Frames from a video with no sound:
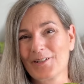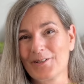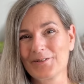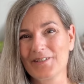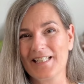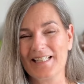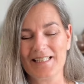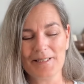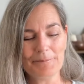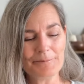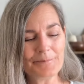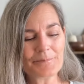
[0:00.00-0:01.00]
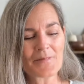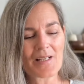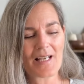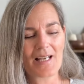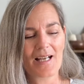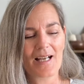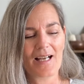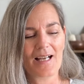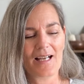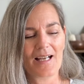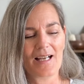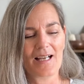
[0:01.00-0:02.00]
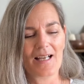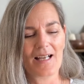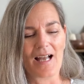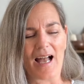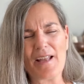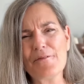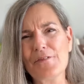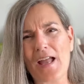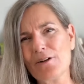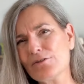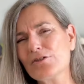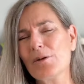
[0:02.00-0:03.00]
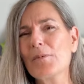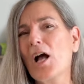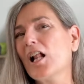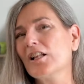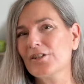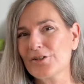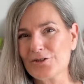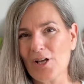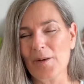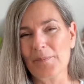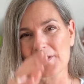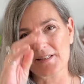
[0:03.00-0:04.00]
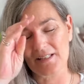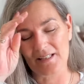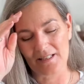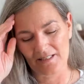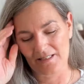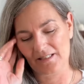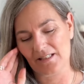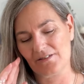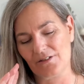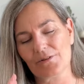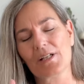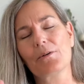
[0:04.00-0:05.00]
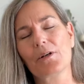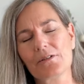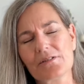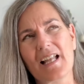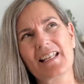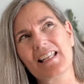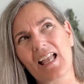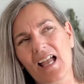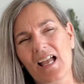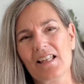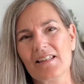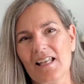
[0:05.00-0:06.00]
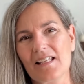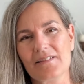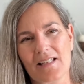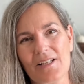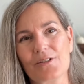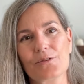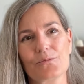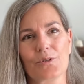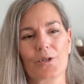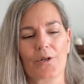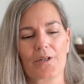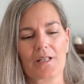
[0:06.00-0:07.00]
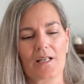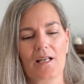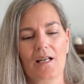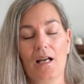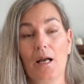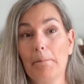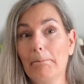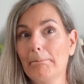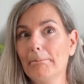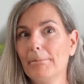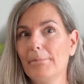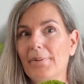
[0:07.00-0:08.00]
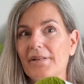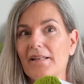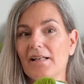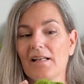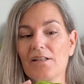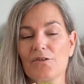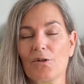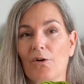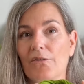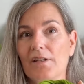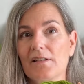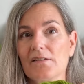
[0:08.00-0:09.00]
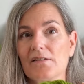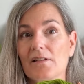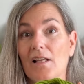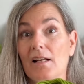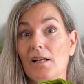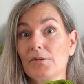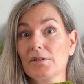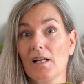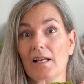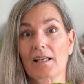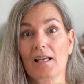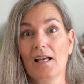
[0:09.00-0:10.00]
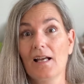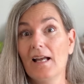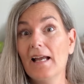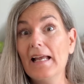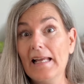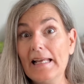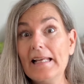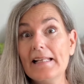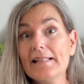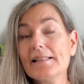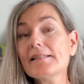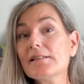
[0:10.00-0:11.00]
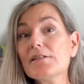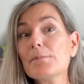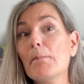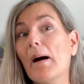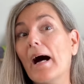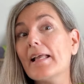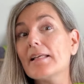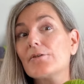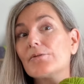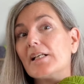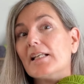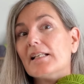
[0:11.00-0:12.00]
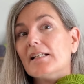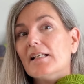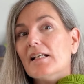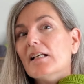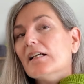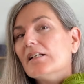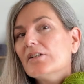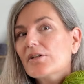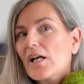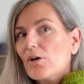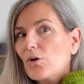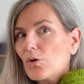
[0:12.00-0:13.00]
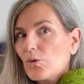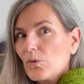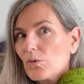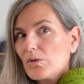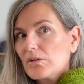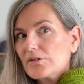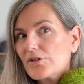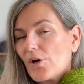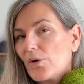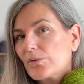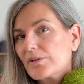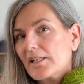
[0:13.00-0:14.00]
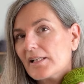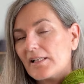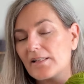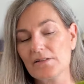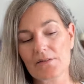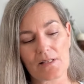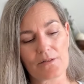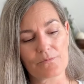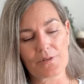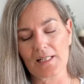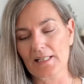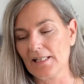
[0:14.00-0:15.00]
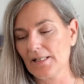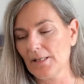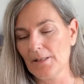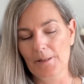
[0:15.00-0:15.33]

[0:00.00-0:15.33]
green. I found some colors up at the knittery where I was like, yeah, they could work. But then I saw this and I was like, this is my green. Look how cool toned it is. It really,